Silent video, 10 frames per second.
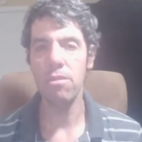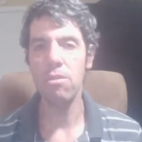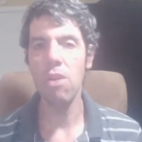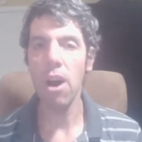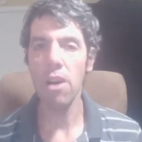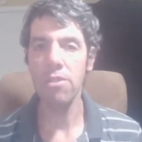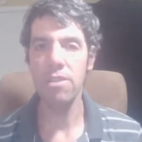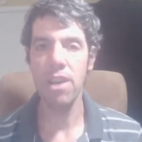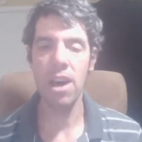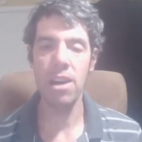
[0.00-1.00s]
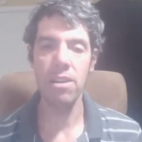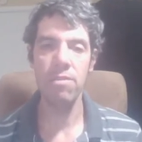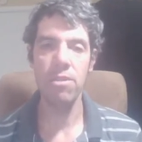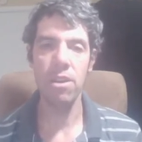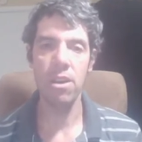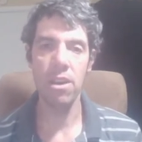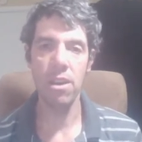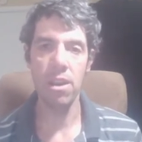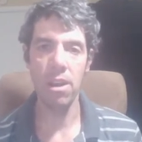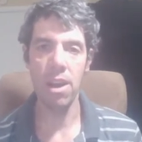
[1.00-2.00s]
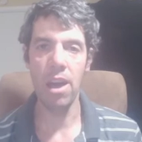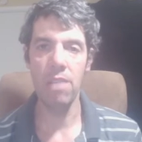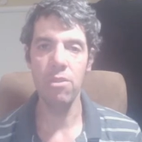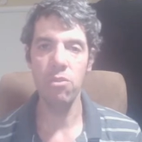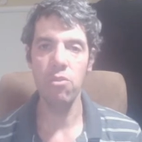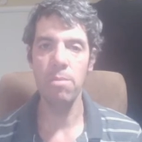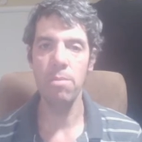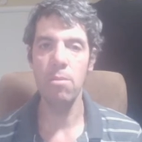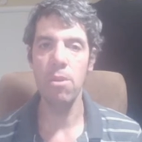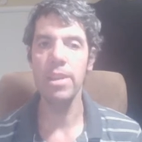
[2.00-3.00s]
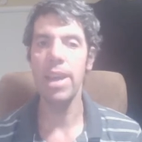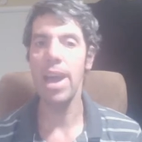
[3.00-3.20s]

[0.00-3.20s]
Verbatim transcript: lost out of the uh, out of the crypto market.